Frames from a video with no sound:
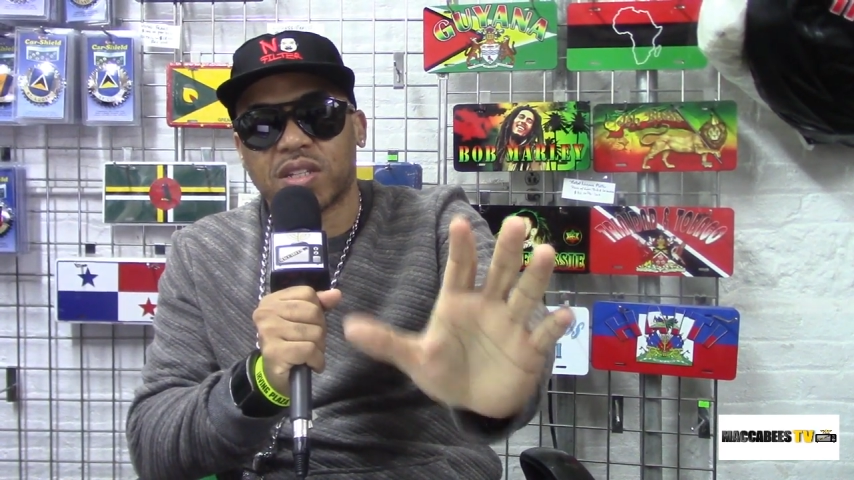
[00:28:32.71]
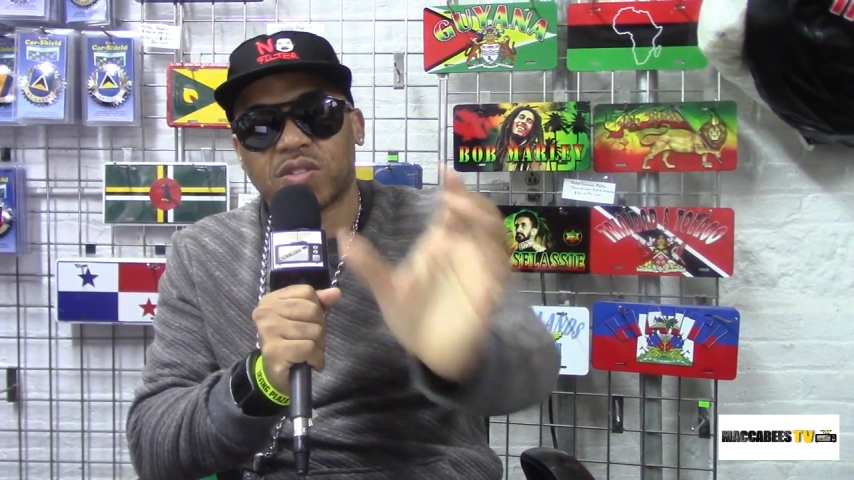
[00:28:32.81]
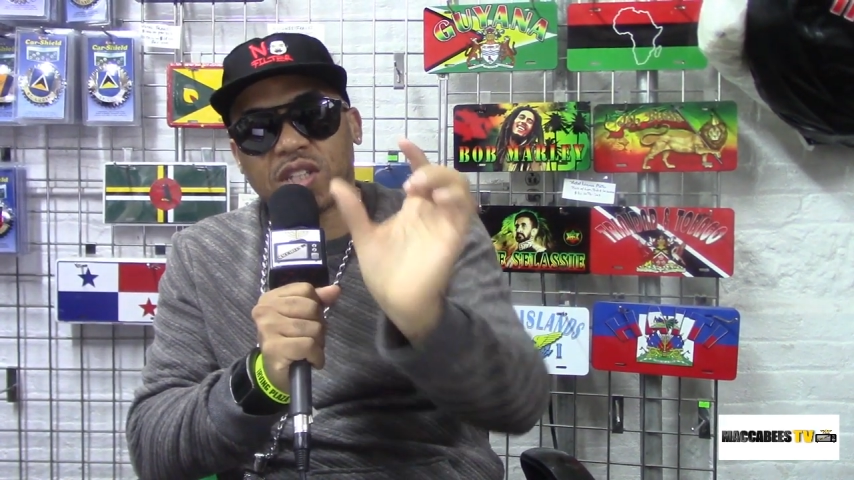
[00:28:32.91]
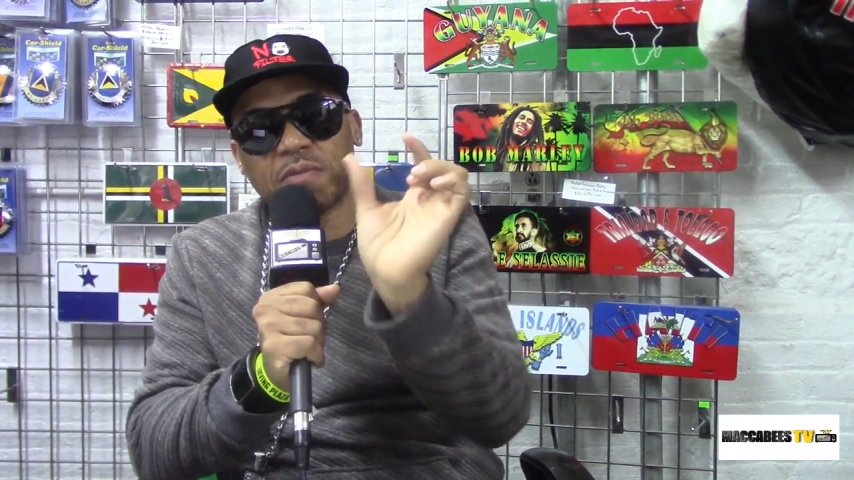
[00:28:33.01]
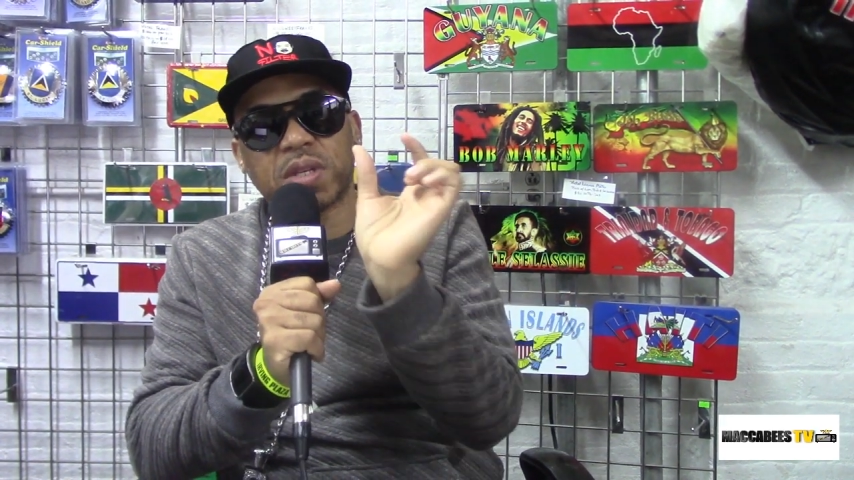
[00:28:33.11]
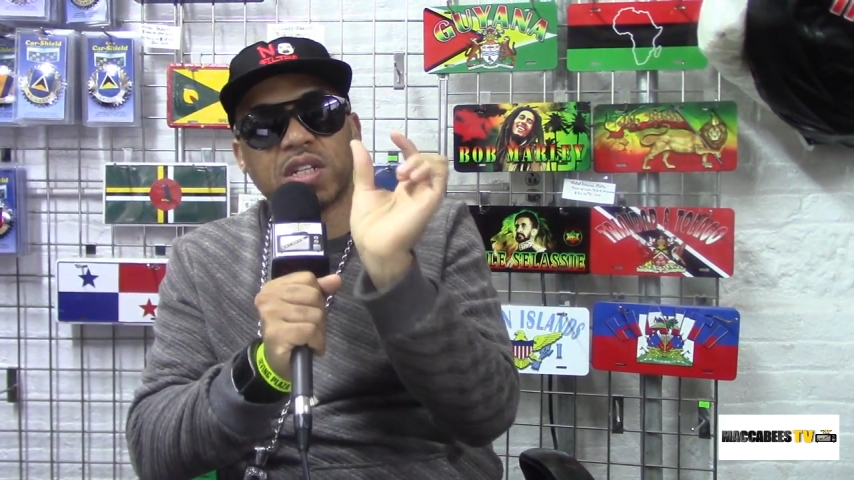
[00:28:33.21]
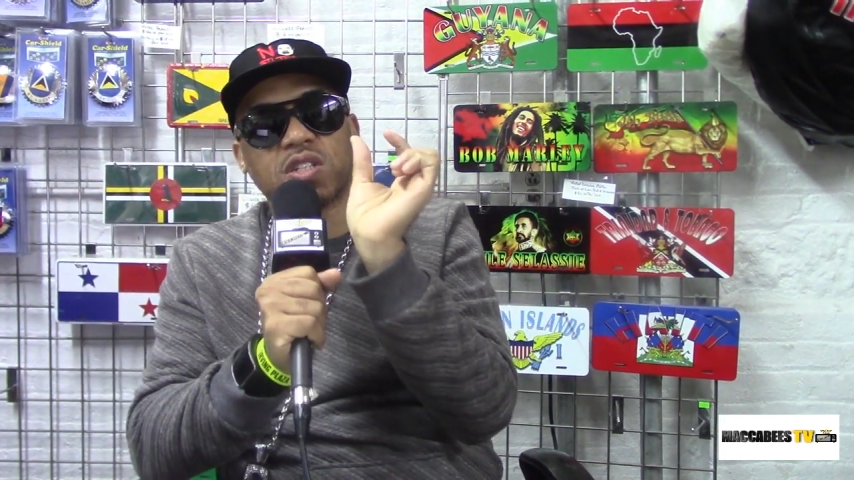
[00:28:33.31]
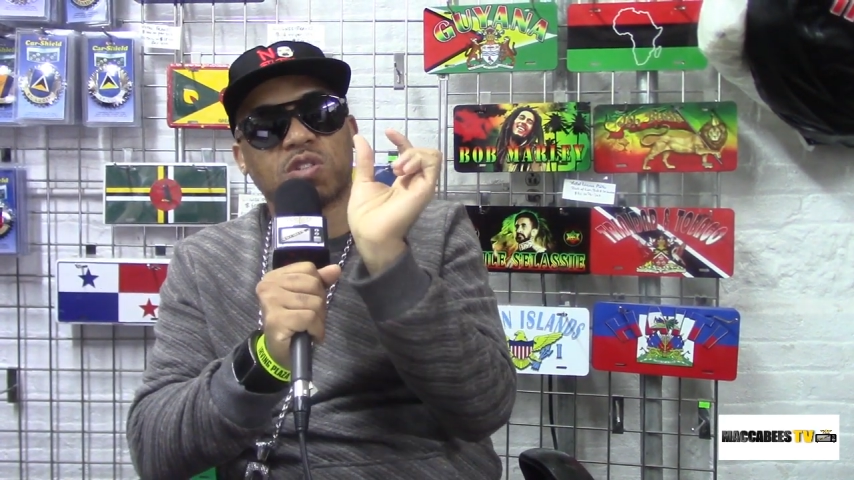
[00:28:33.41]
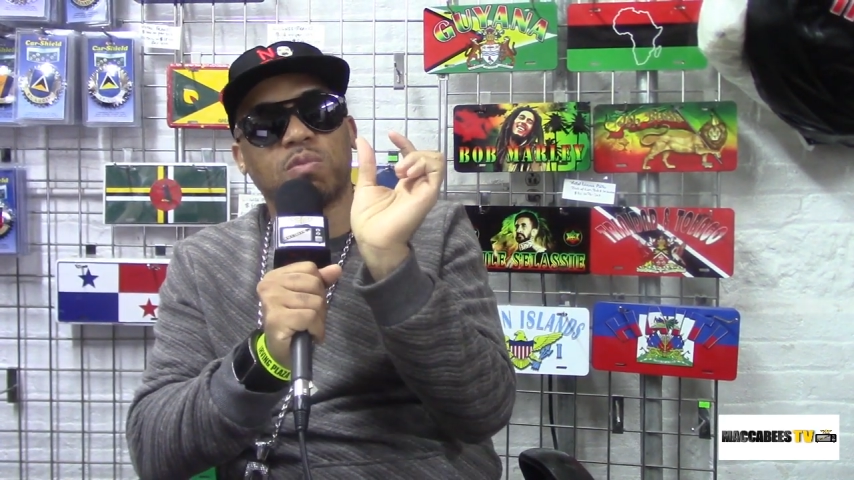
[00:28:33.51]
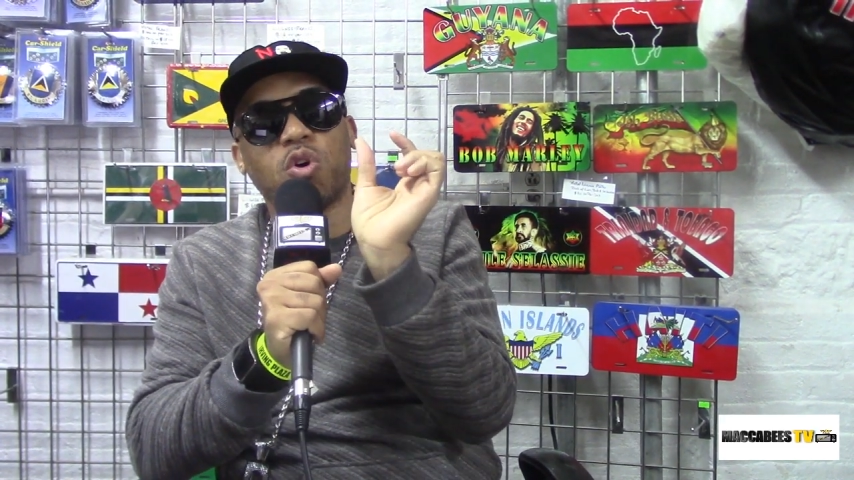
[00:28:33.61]
So something
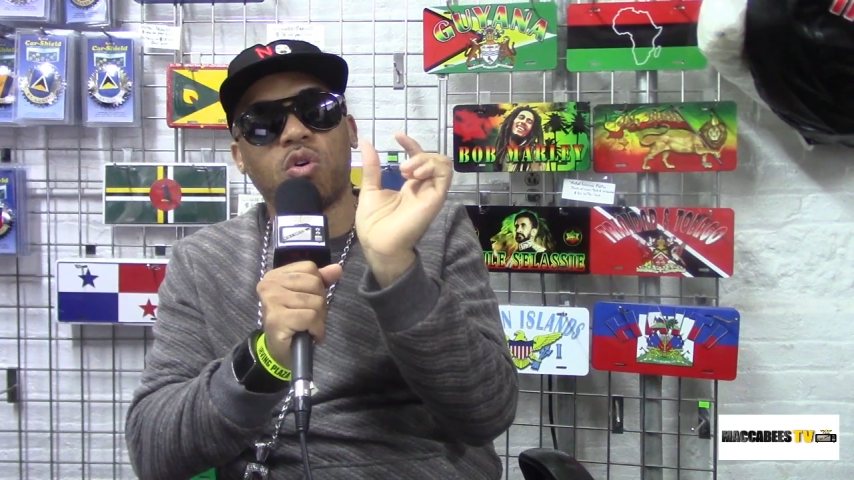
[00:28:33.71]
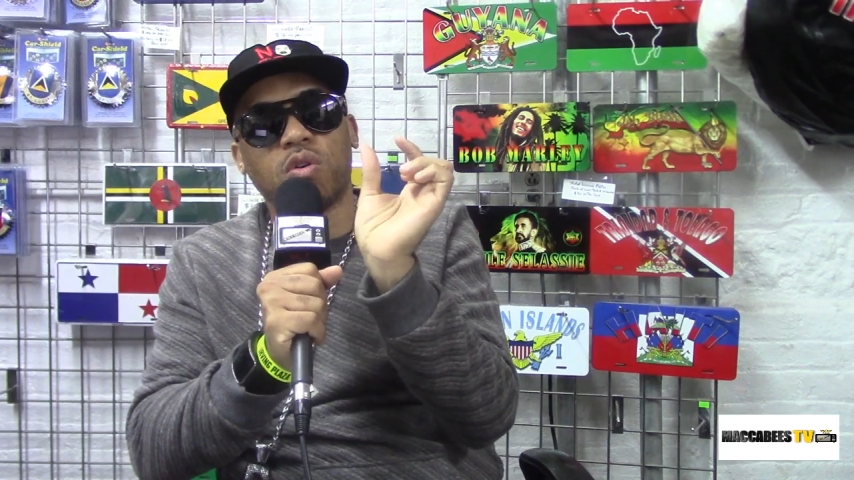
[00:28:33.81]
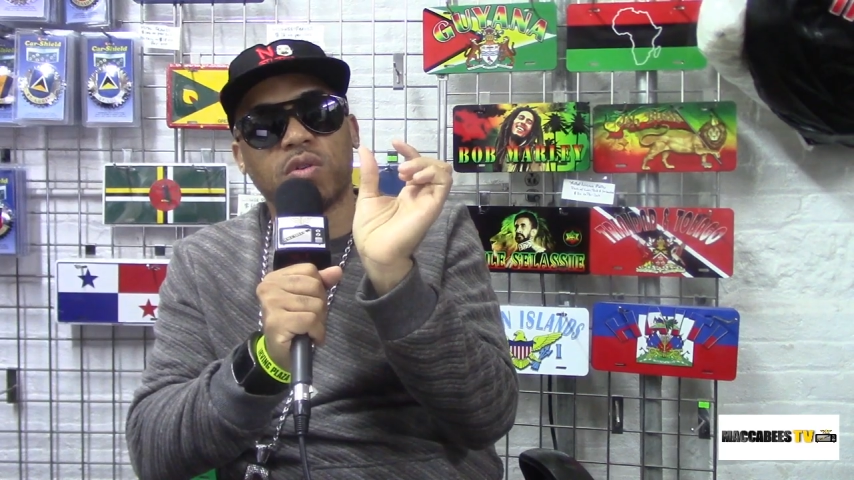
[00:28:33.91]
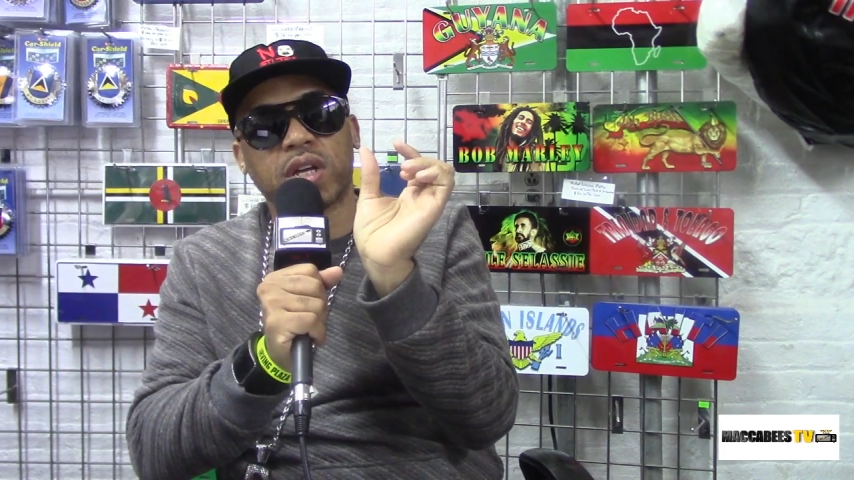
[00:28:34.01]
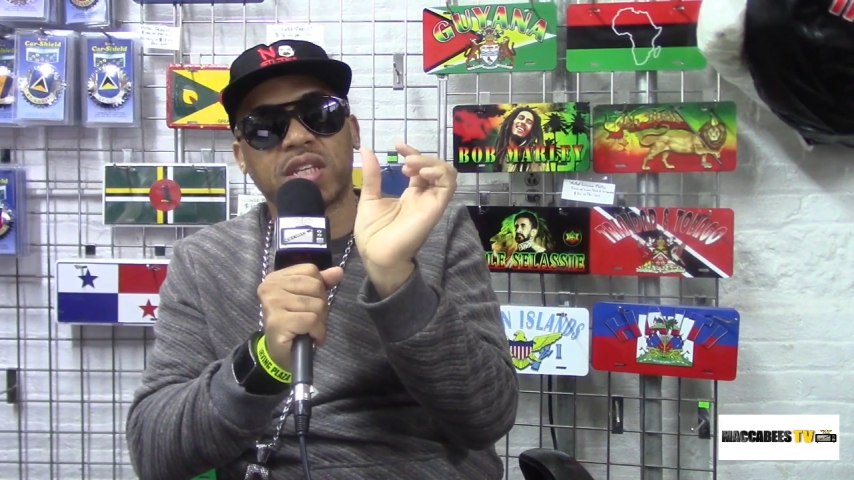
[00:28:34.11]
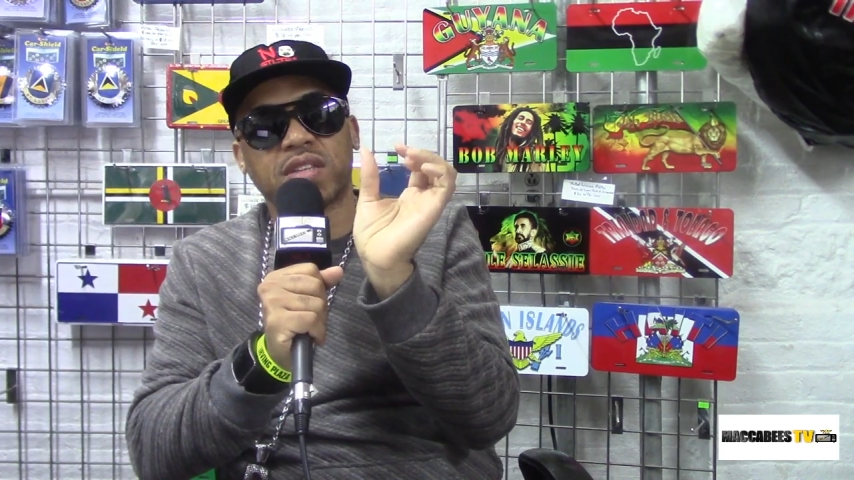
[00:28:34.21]
as small